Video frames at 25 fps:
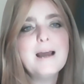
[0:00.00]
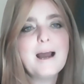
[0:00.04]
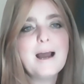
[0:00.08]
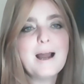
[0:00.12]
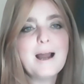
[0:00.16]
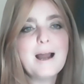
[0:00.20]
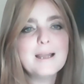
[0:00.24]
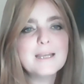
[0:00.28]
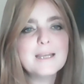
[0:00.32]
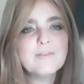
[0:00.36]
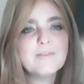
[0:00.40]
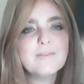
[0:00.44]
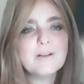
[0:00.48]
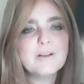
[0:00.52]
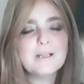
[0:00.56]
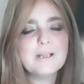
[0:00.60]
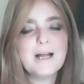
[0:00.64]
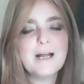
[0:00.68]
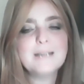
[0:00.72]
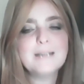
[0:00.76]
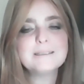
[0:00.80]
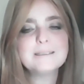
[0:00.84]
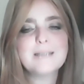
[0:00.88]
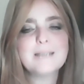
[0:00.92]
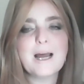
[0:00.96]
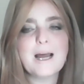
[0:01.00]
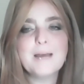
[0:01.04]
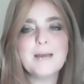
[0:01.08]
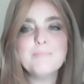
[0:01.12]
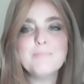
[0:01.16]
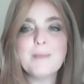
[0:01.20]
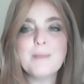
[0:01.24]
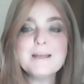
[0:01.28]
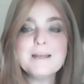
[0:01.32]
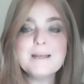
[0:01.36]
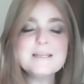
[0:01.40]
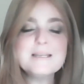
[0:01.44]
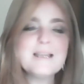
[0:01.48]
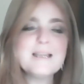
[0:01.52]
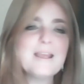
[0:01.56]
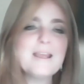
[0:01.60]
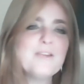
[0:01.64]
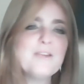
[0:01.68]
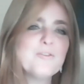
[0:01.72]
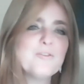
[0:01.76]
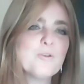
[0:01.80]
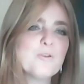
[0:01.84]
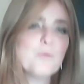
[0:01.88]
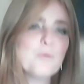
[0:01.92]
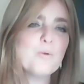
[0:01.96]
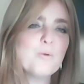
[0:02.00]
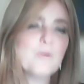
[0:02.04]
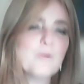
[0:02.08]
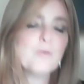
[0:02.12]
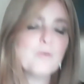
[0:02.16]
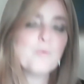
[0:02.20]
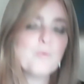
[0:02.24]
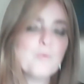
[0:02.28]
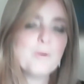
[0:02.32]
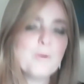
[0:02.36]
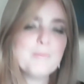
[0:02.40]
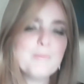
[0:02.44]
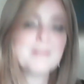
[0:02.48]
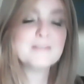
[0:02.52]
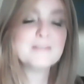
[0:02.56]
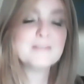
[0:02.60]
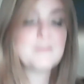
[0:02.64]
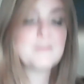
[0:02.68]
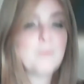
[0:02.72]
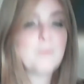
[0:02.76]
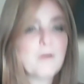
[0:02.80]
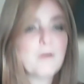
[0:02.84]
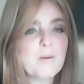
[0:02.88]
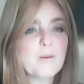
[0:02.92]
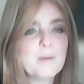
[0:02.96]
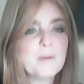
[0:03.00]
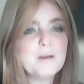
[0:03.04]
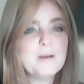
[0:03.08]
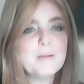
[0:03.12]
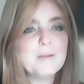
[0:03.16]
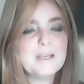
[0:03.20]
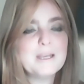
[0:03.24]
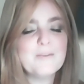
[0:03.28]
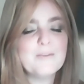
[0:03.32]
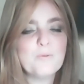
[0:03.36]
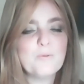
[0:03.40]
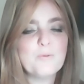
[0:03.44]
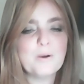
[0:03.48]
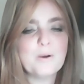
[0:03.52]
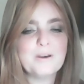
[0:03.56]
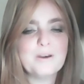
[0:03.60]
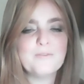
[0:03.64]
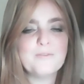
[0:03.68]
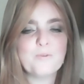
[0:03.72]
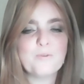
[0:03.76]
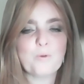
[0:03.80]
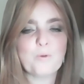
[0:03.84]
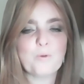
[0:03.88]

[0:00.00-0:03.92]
I give a class on Monday for women. Tomorrow I'm going to give one